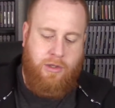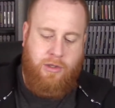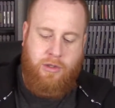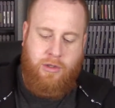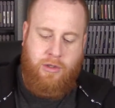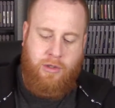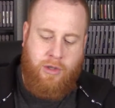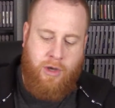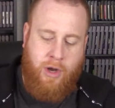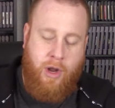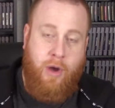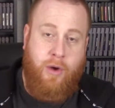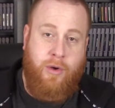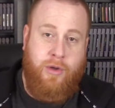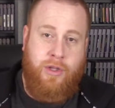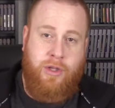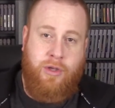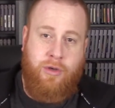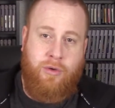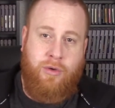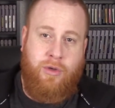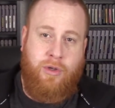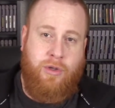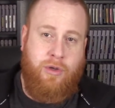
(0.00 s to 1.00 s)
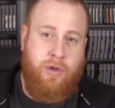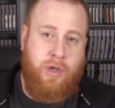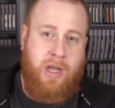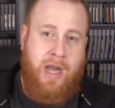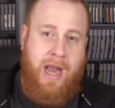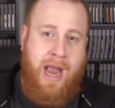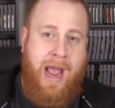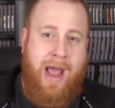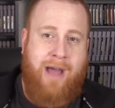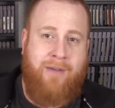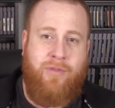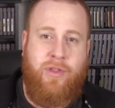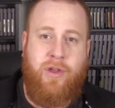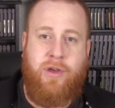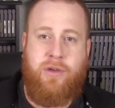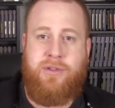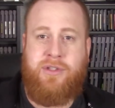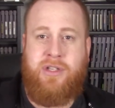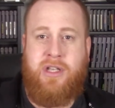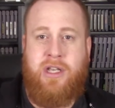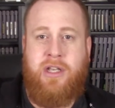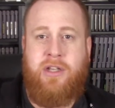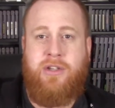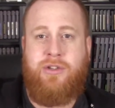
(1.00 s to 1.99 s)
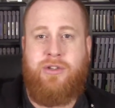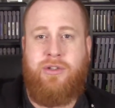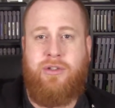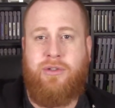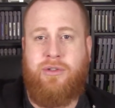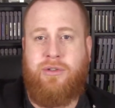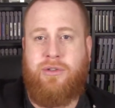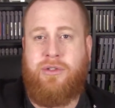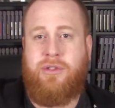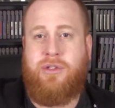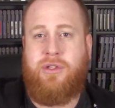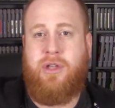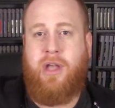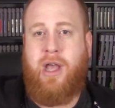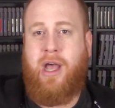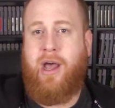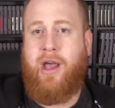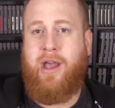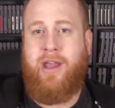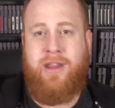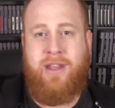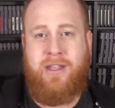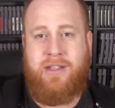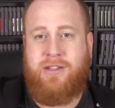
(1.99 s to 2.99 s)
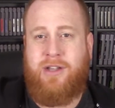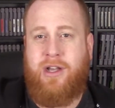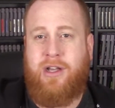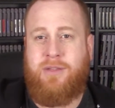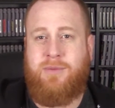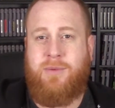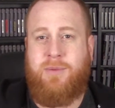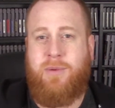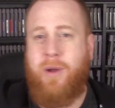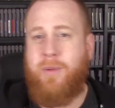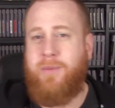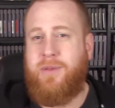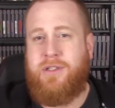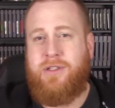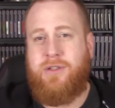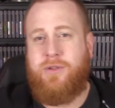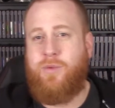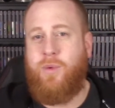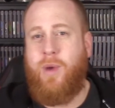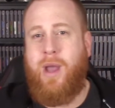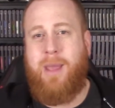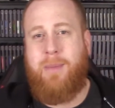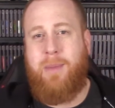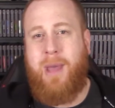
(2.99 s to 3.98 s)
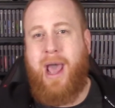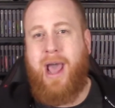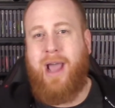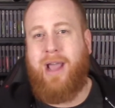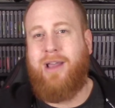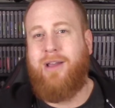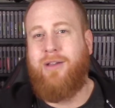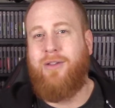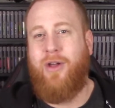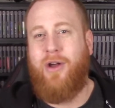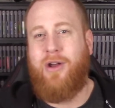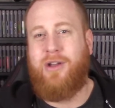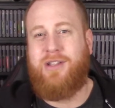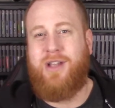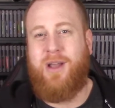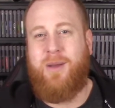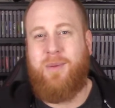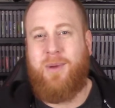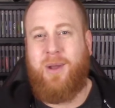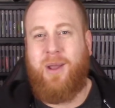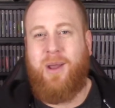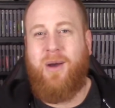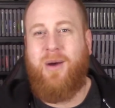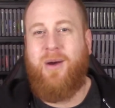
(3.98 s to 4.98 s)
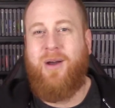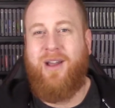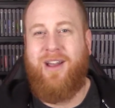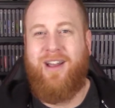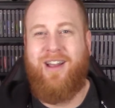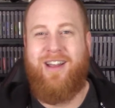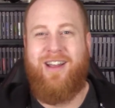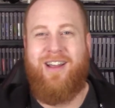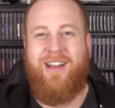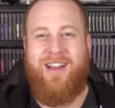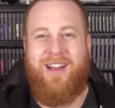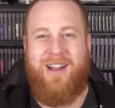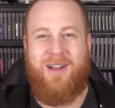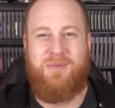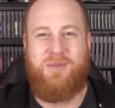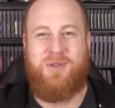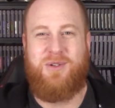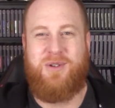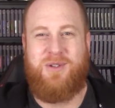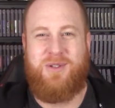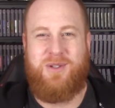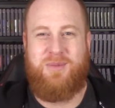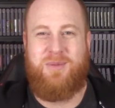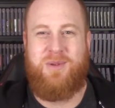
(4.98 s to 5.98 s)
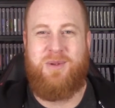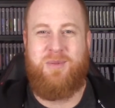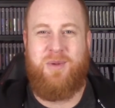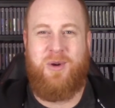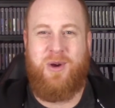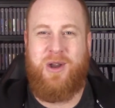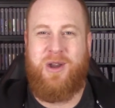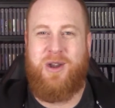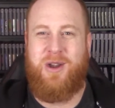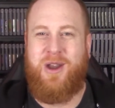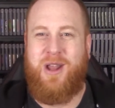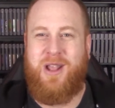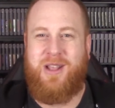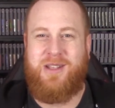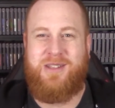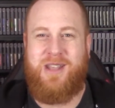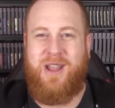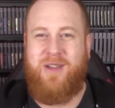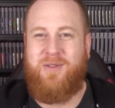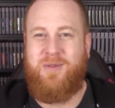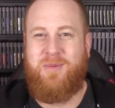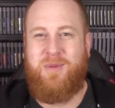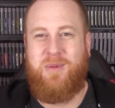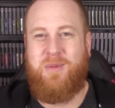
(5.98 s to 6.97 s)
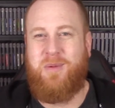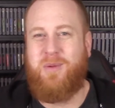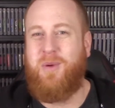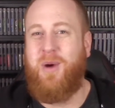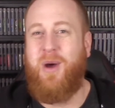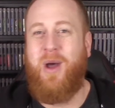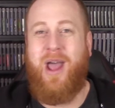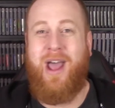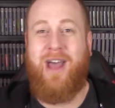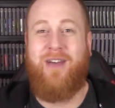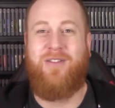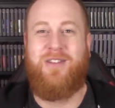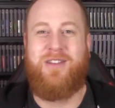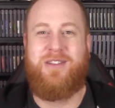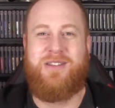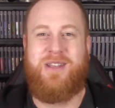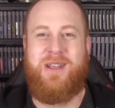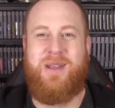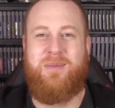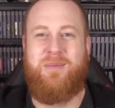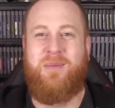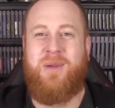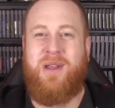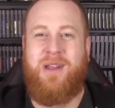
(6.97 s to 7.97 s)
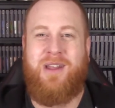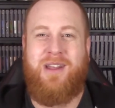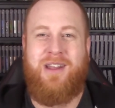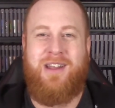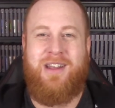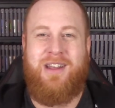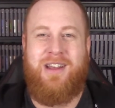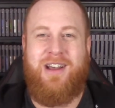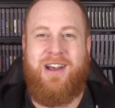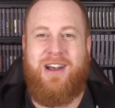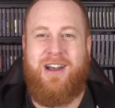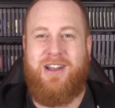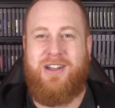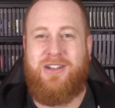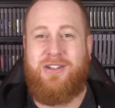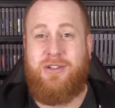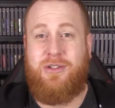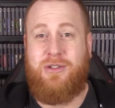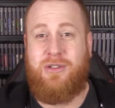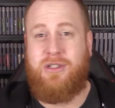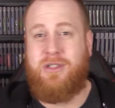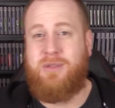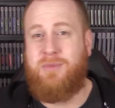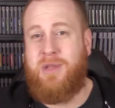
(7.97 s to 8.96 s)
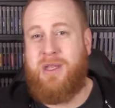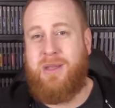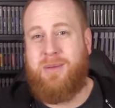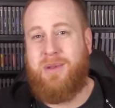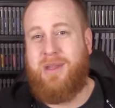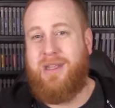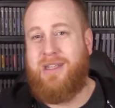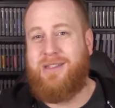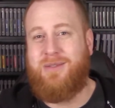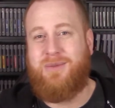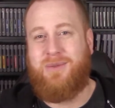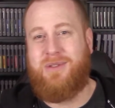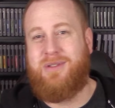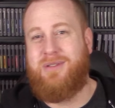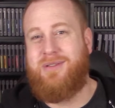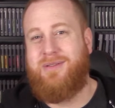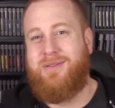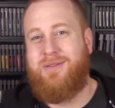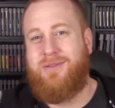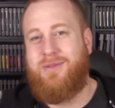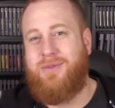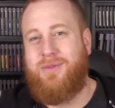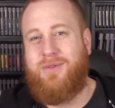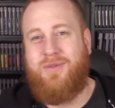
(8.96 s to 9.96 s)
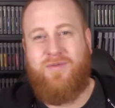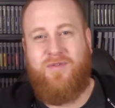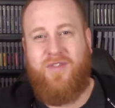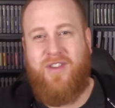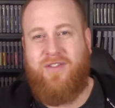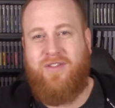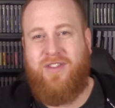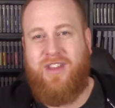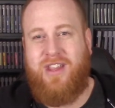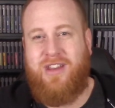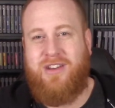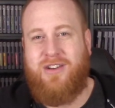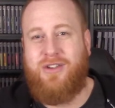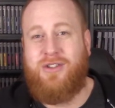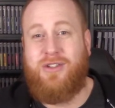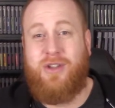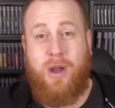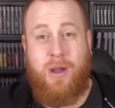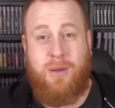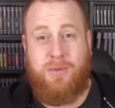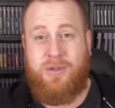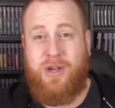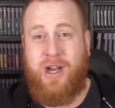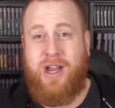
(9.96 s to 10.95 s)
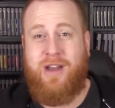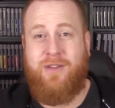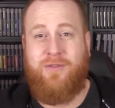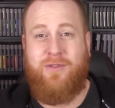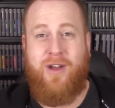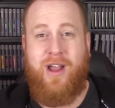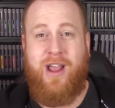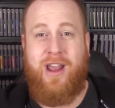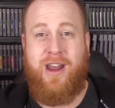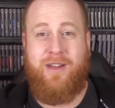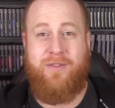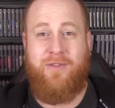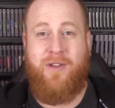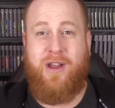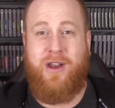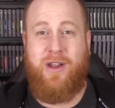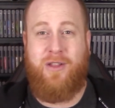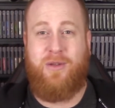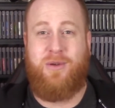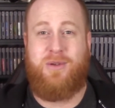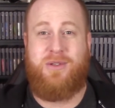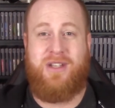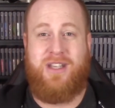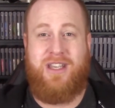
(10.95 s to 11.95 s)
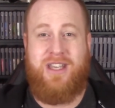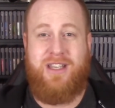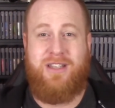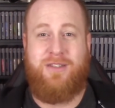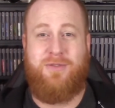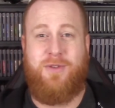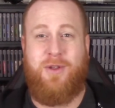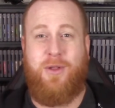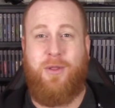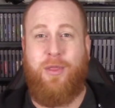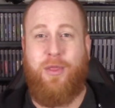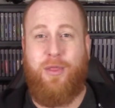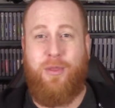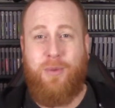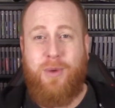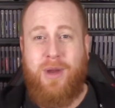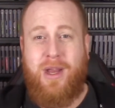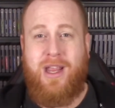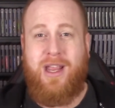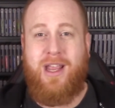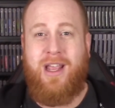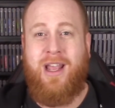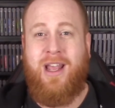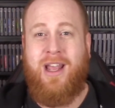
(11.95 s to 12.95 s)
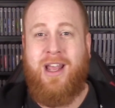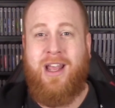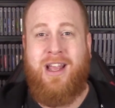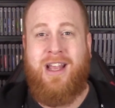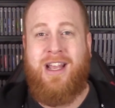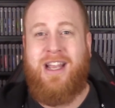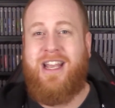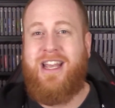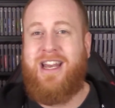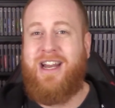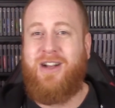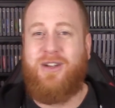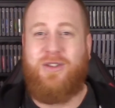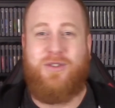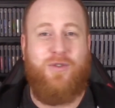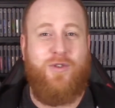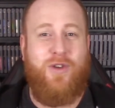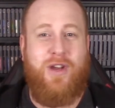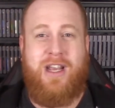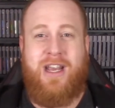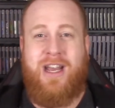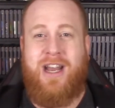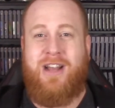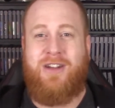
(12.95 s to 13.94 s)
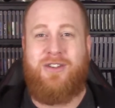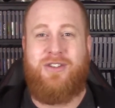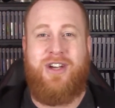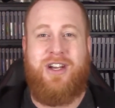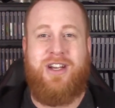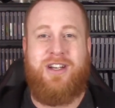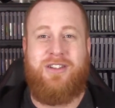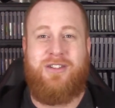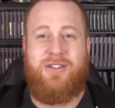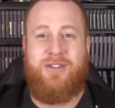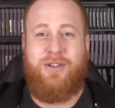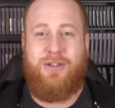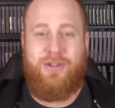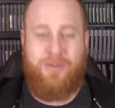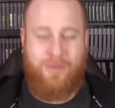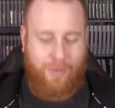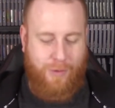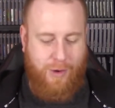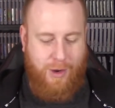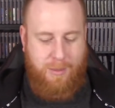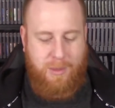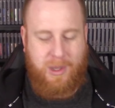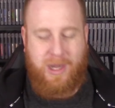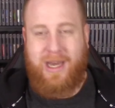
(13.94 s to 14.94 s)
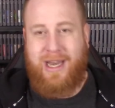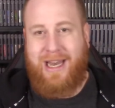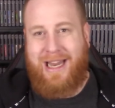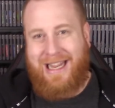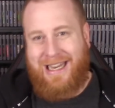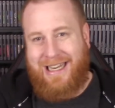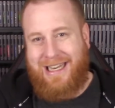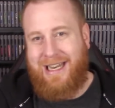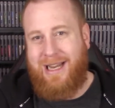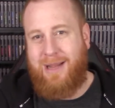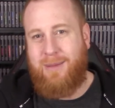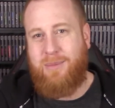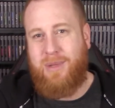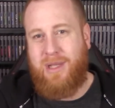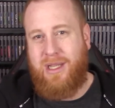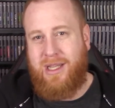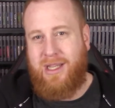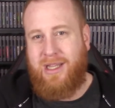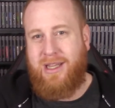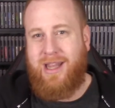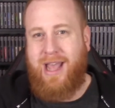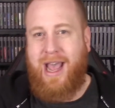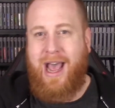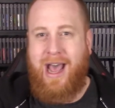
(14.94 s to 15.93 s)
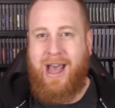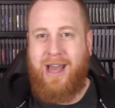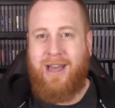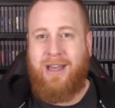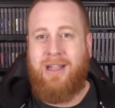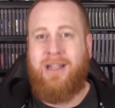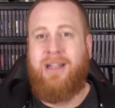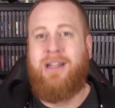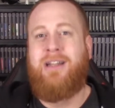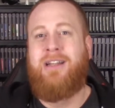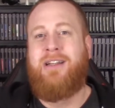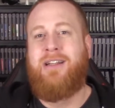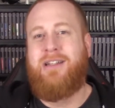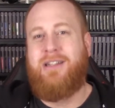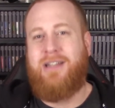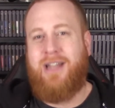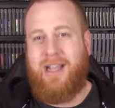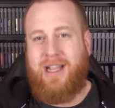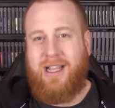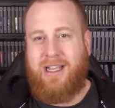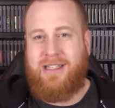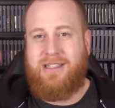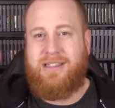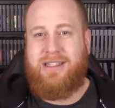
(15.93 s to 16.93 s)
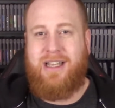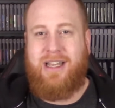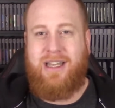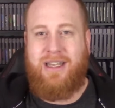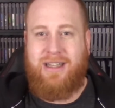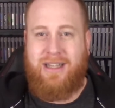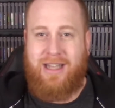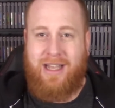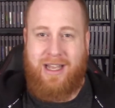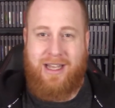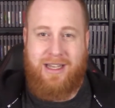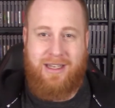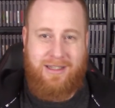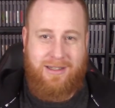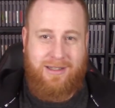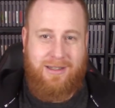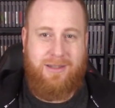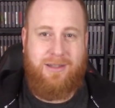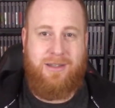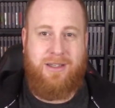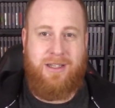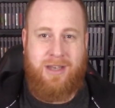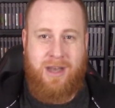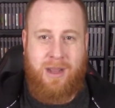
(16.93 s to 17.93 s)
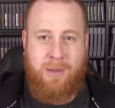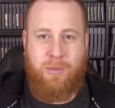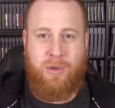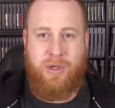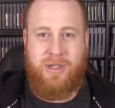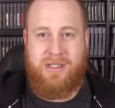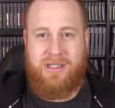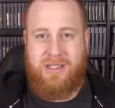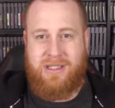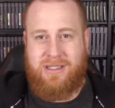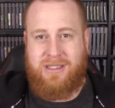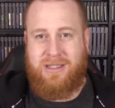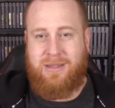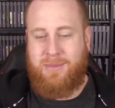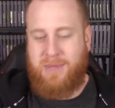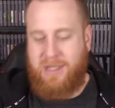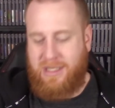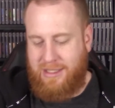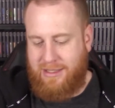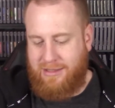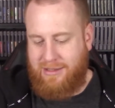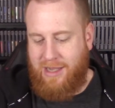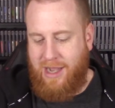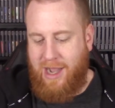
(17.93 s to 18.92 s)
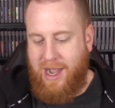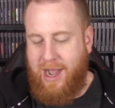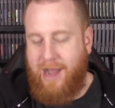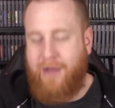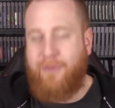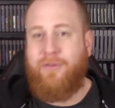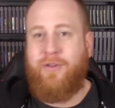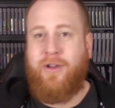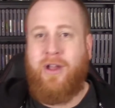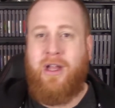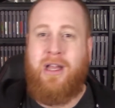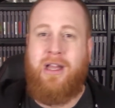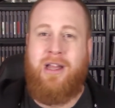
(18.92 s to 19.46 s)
You can have those issues, and this caused me problems. This is way back, a long time ago. I'm sure some of you more internet savvy people won't have the same issues as me, but this was 15 years ago. I found out there was a Kingsfield 3, and I was freaking out trying to search for it, but it ended up being that, like I said, that the numbering system is off.